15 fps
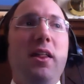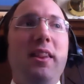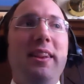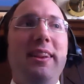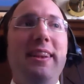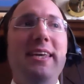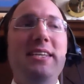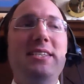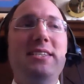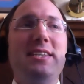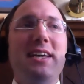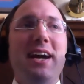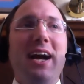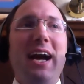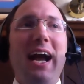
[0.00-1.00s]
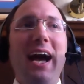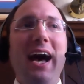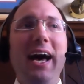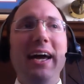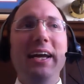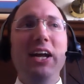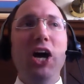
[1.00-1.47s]
this
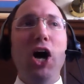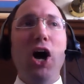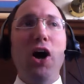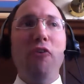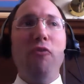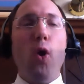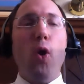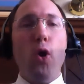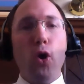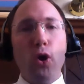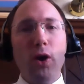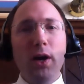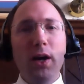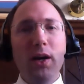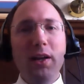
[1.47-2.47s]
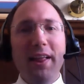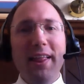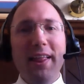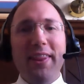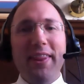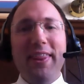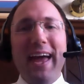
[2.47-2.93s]
kind of aura,
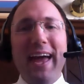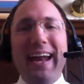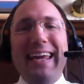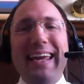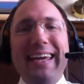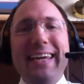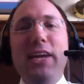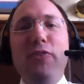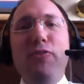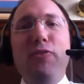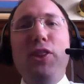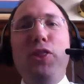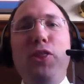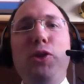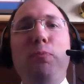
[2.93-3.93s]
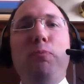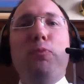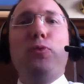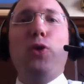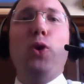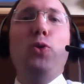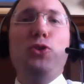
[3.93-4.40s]
that even the
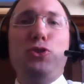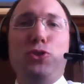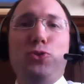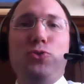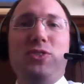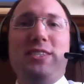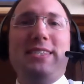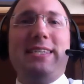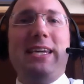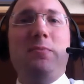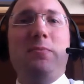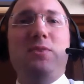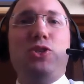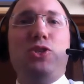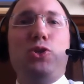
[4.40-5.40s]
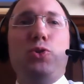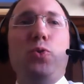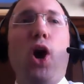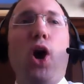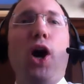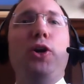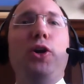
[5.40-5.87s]
produce seems
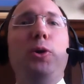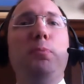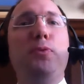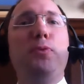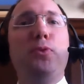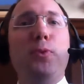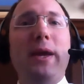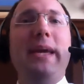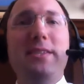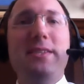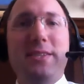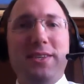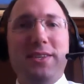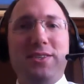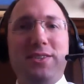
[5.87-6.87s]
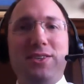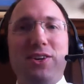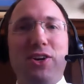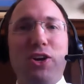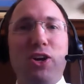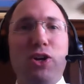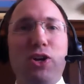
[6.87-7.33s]
to utter praises
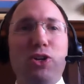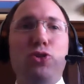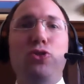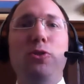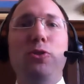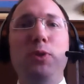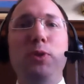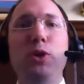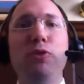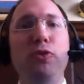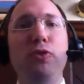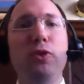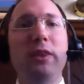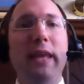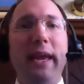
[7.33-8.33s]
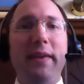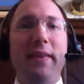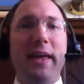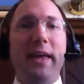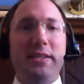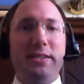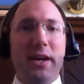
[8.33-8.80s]
to the beautiful land
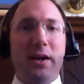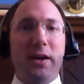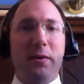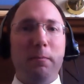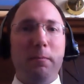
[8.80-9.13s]
that is there.